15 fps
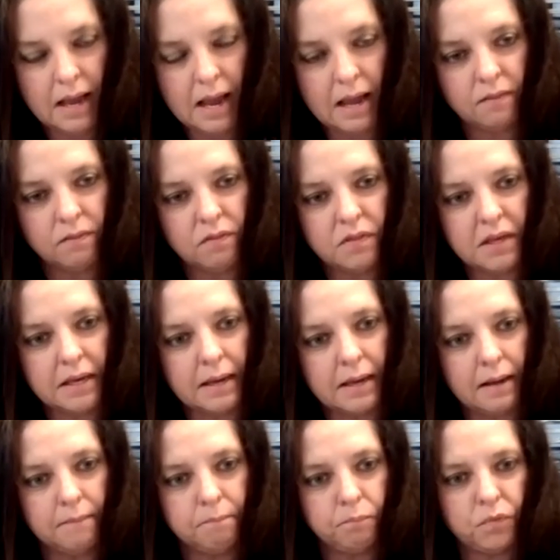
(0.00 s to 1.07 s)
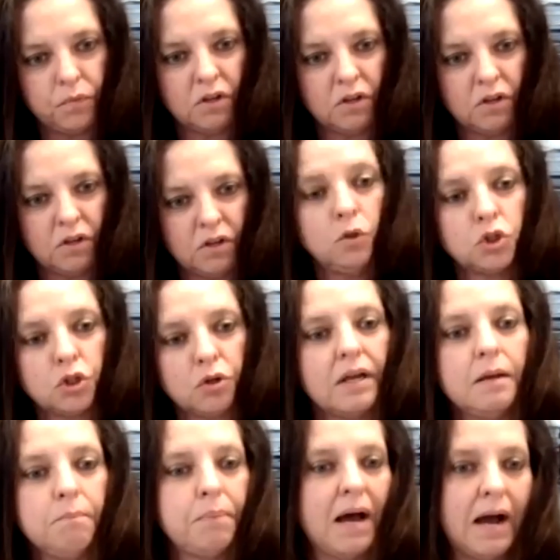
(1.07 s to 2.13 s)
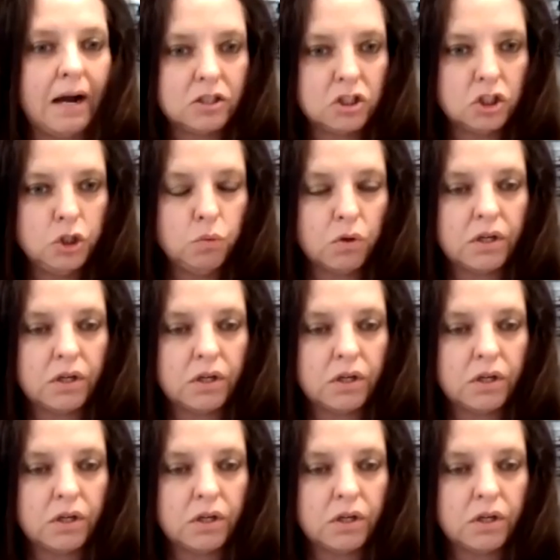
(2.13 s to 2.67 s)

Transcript: and the the future impact you